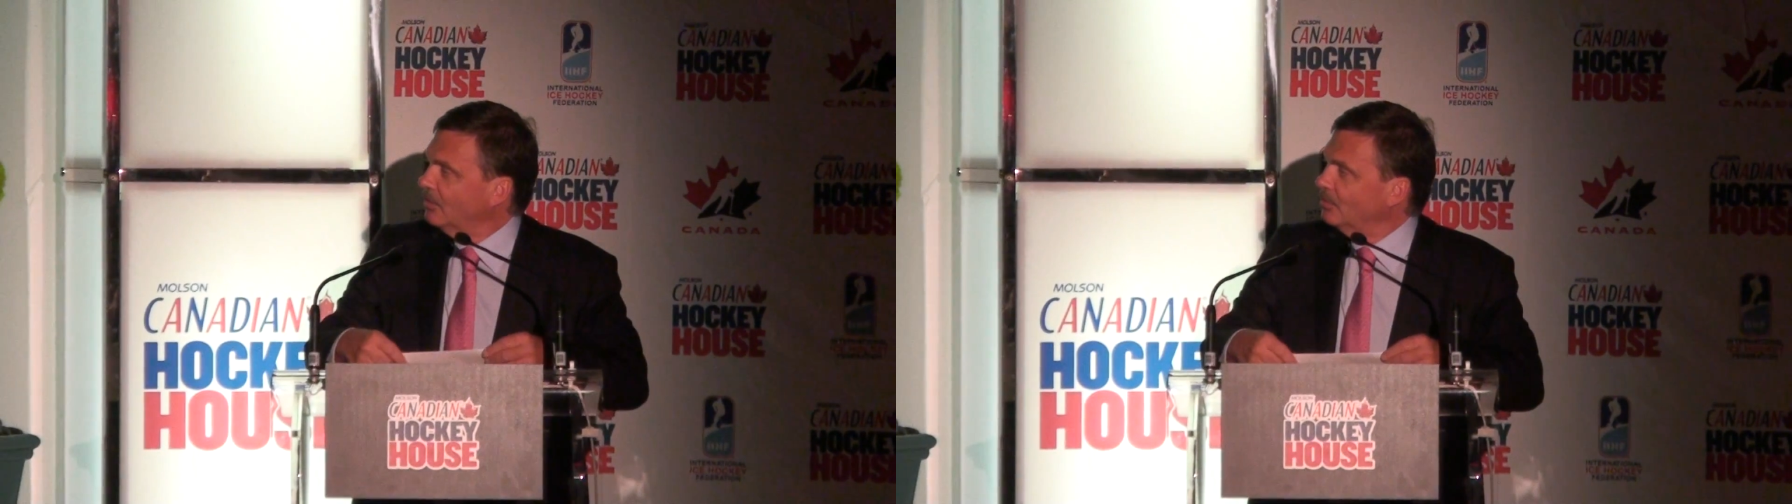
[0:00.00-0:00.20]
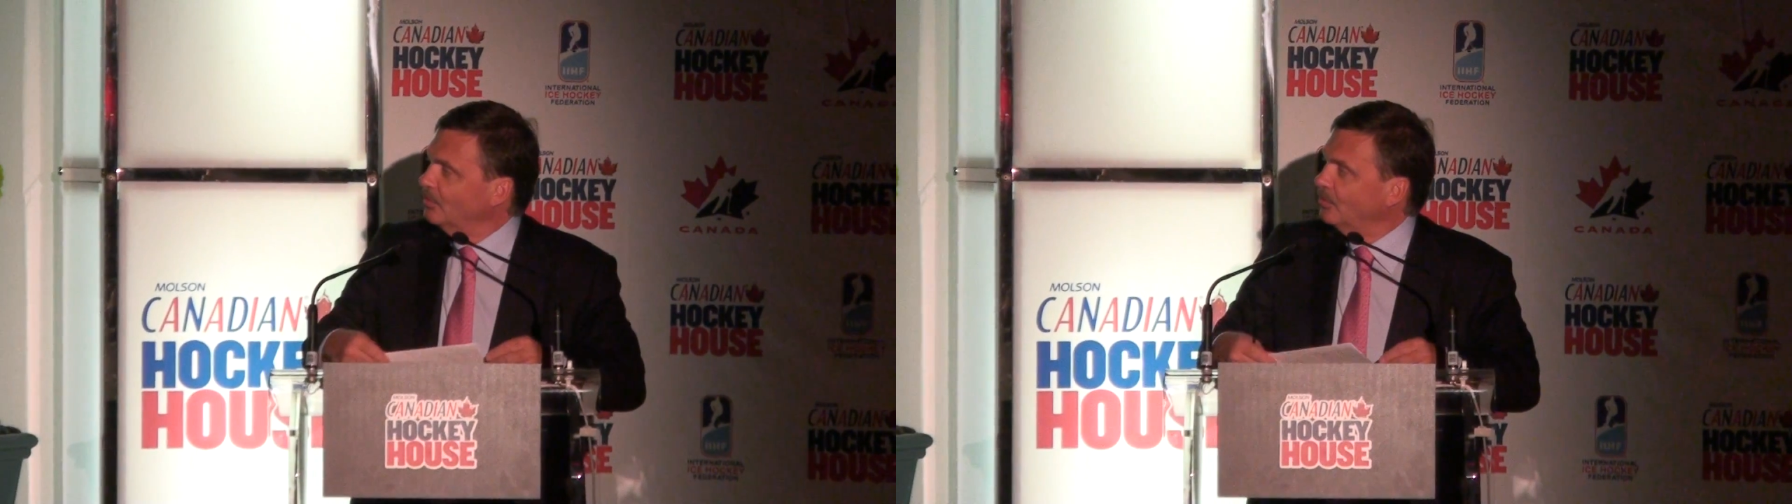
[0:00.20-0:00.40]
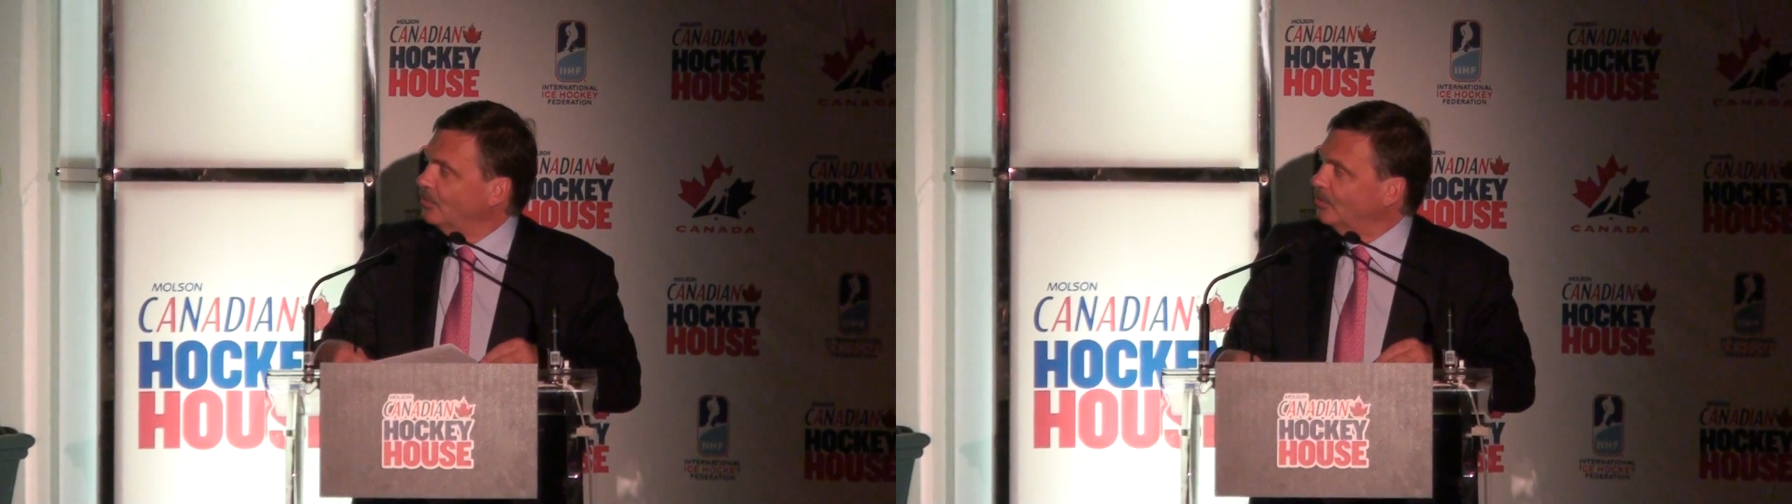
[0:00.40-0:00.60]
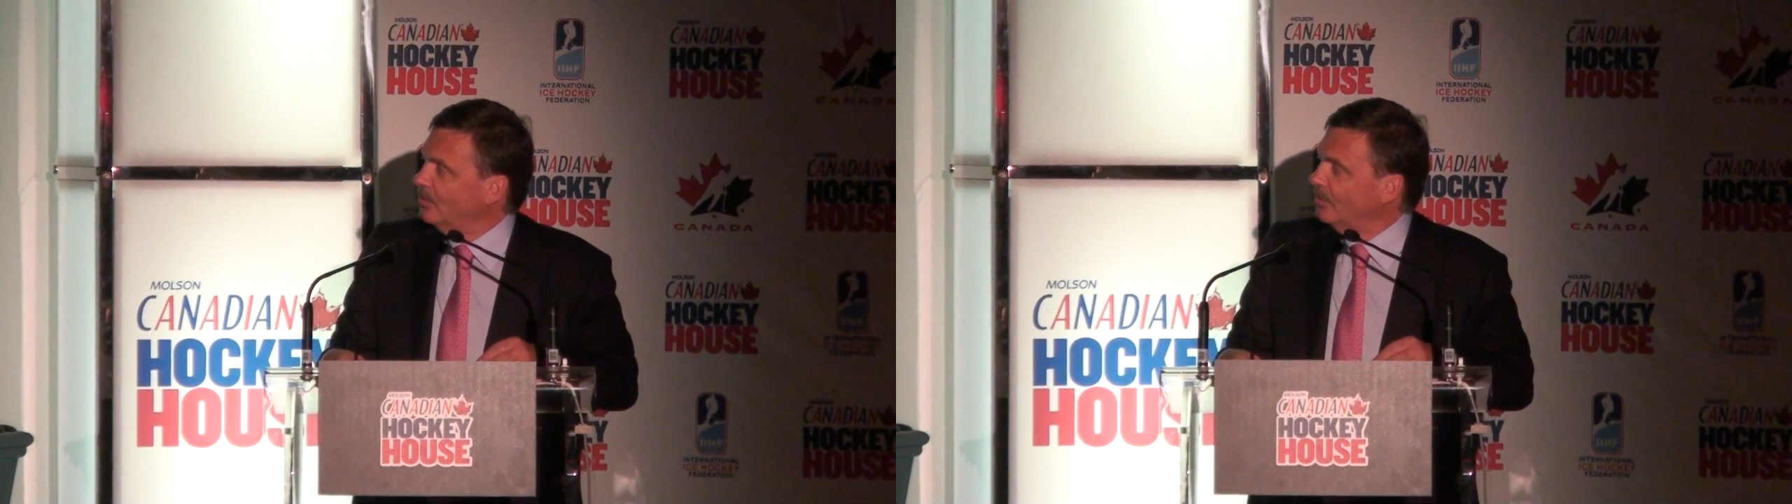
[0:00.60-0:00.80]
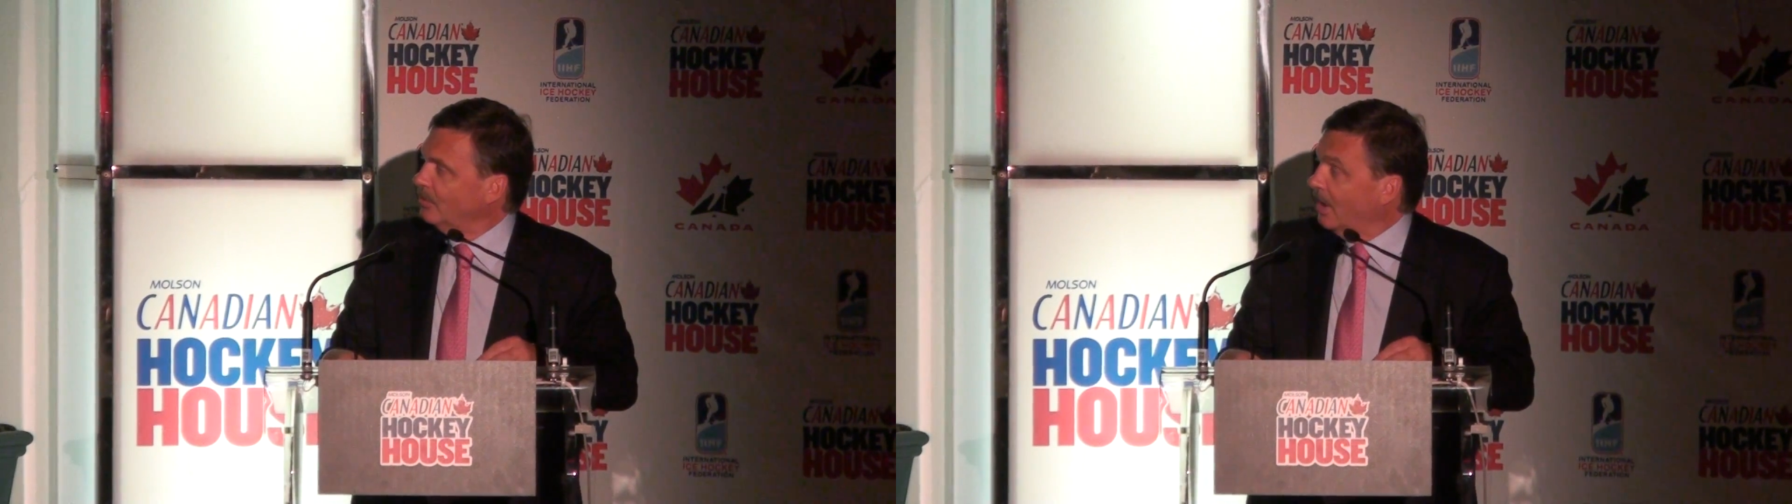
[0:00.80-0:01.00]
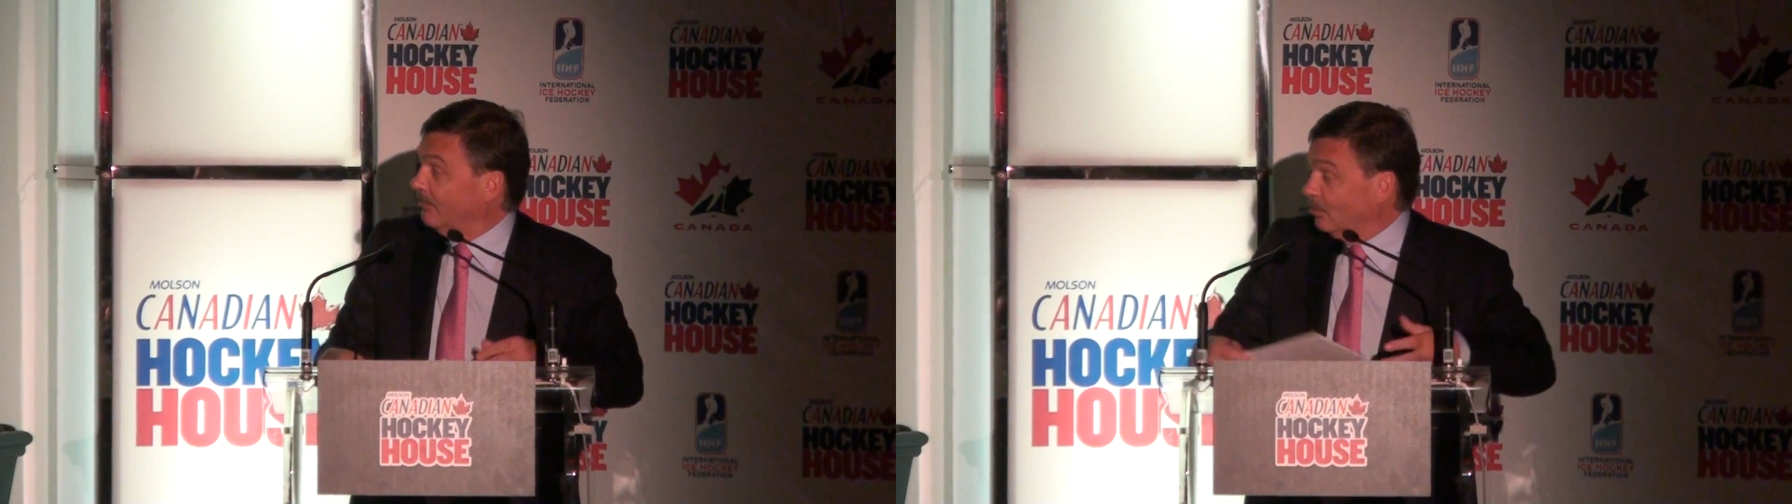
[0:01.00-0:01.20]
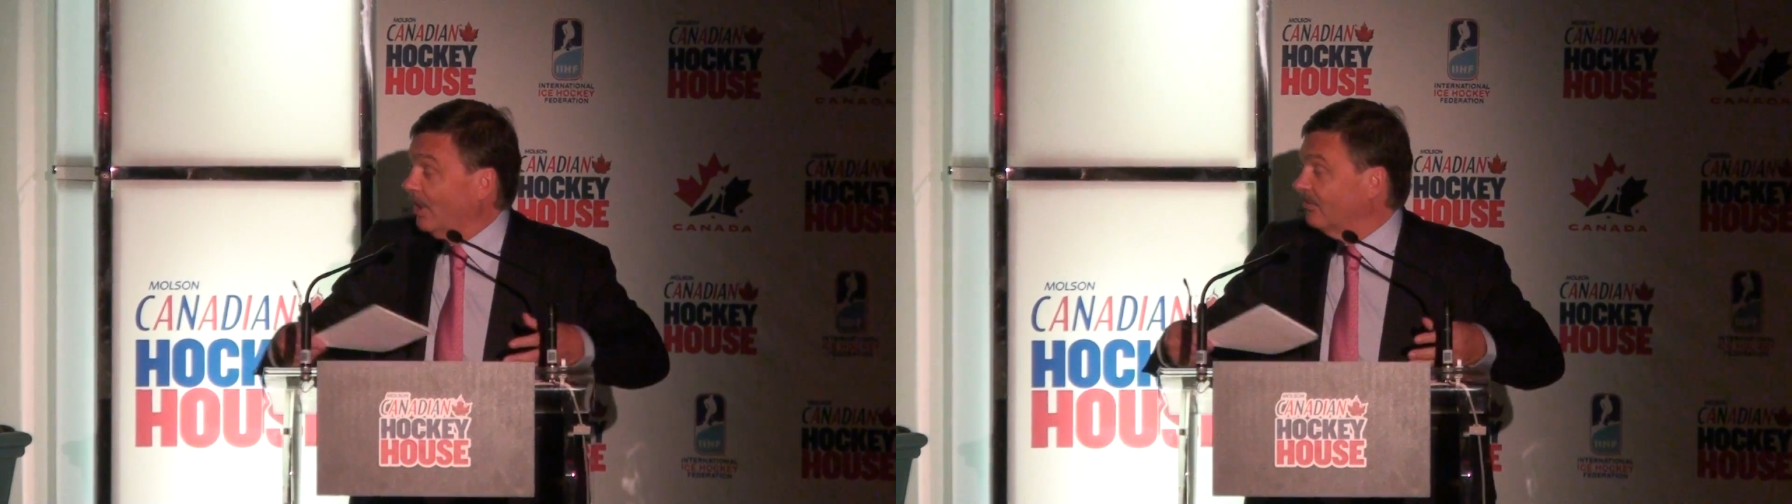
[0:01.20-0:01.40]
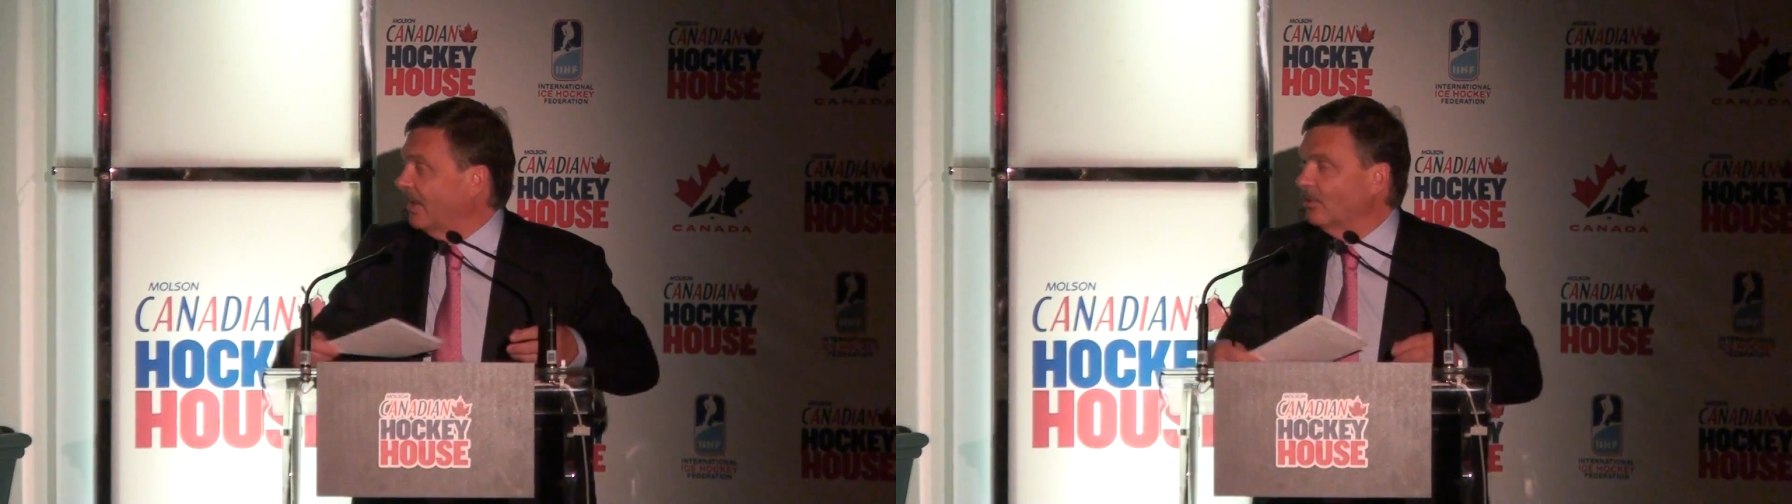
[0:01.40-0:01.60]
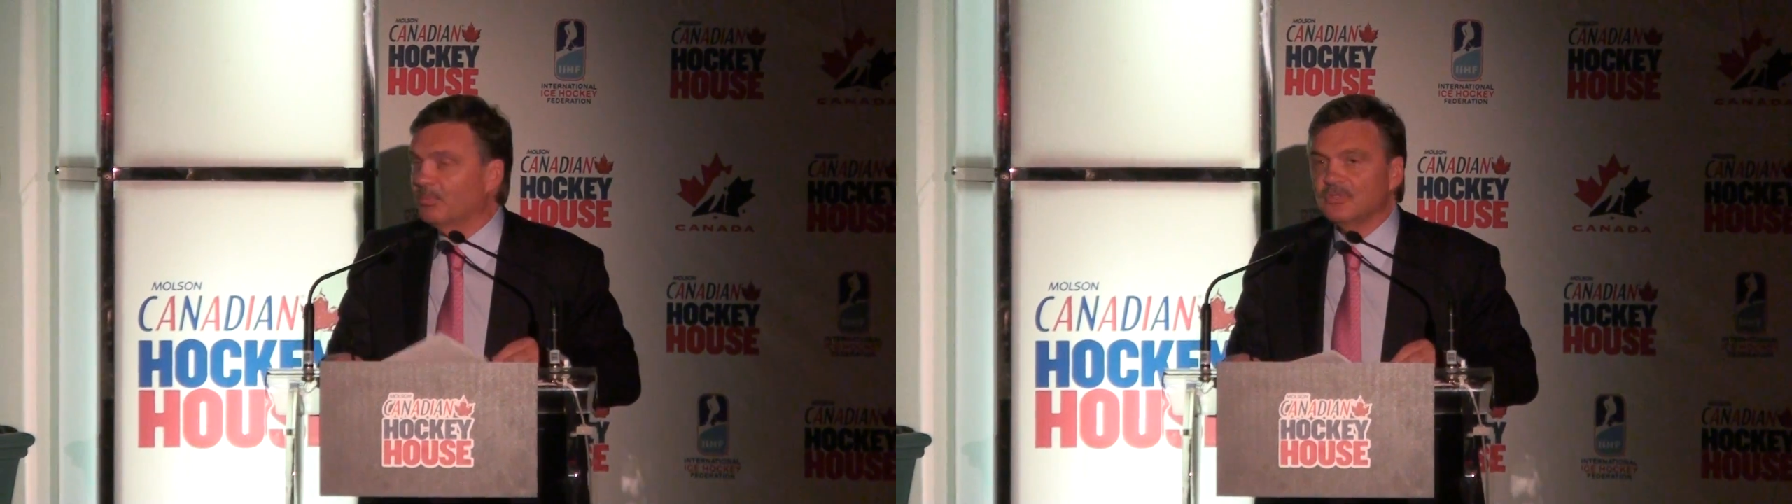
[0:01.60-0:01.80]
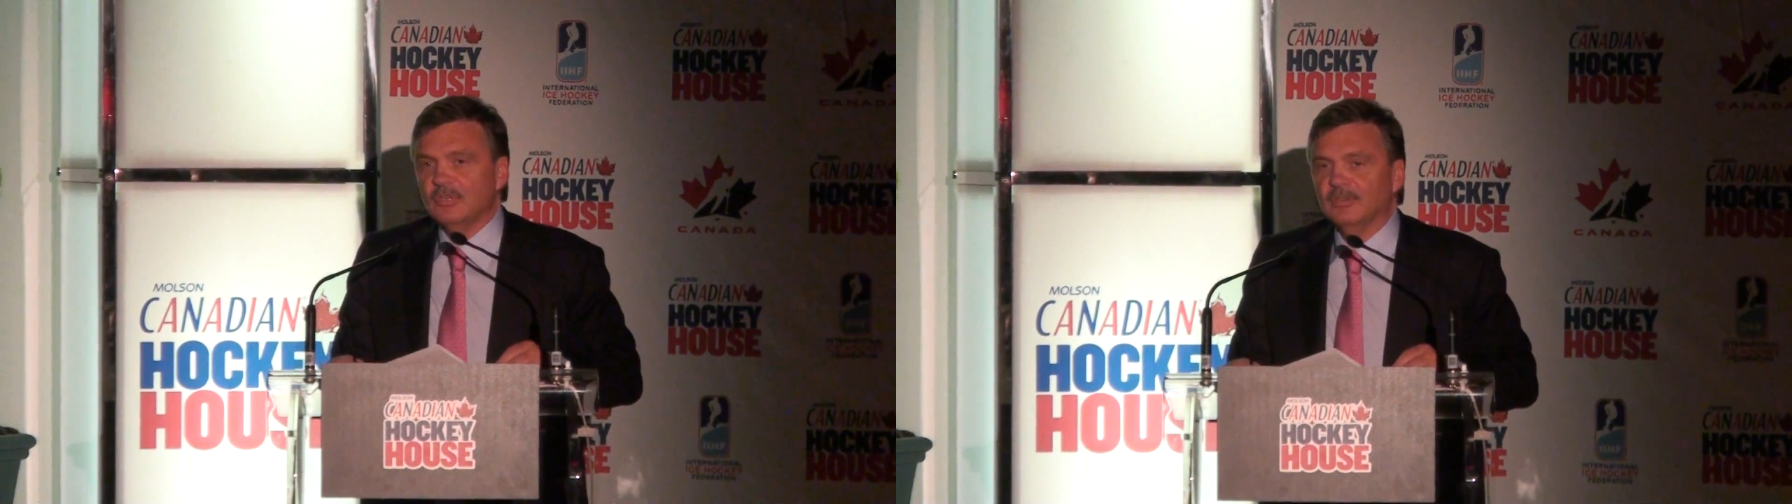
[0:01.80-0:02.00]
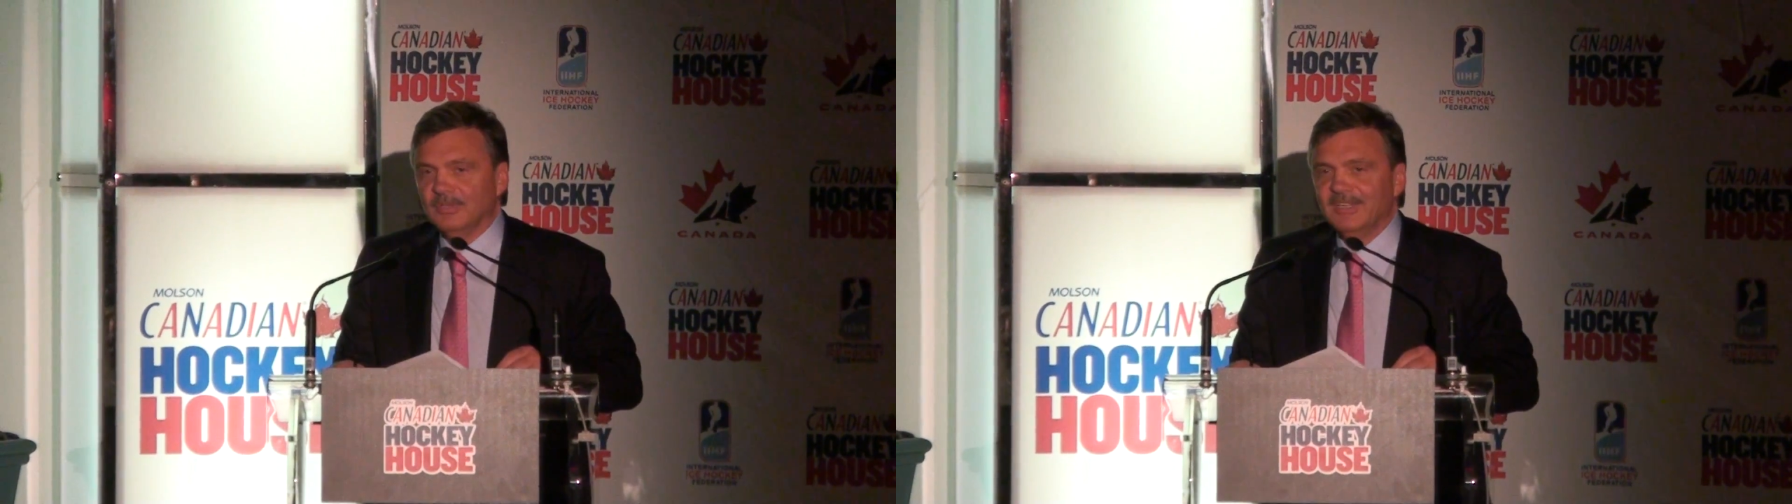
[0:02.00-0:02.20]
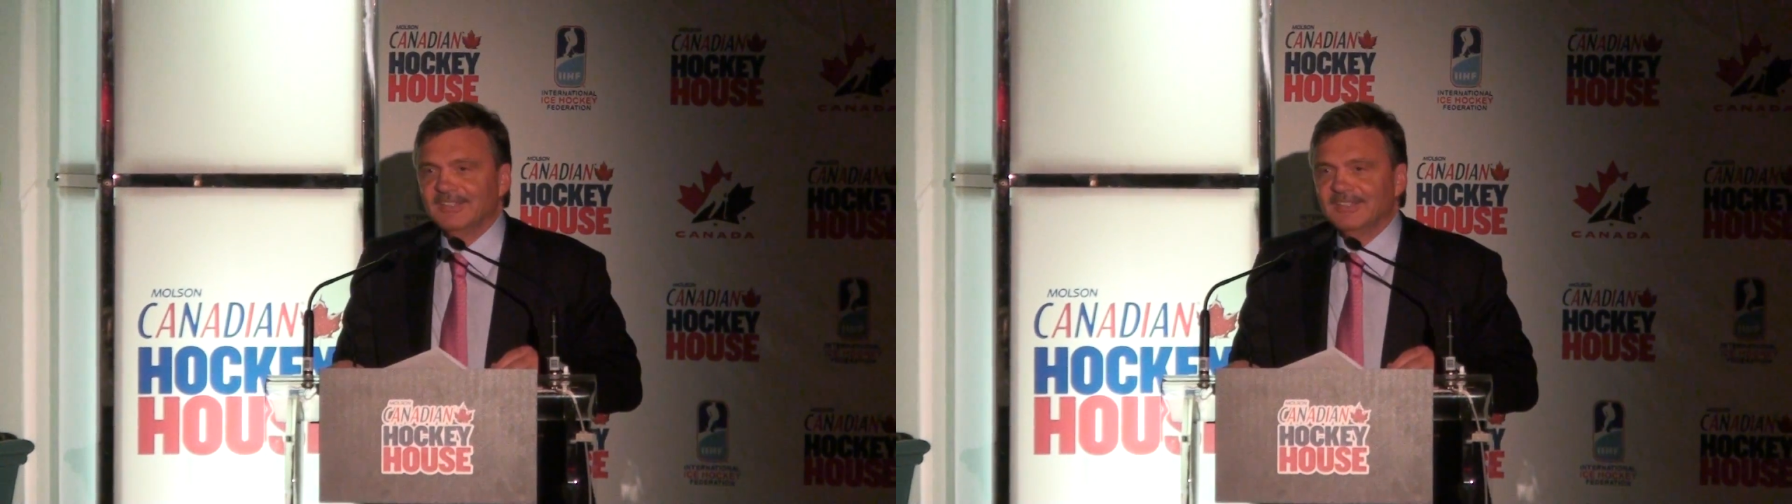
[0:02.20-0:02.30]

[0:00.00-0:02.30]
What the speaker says: to have that opportunity.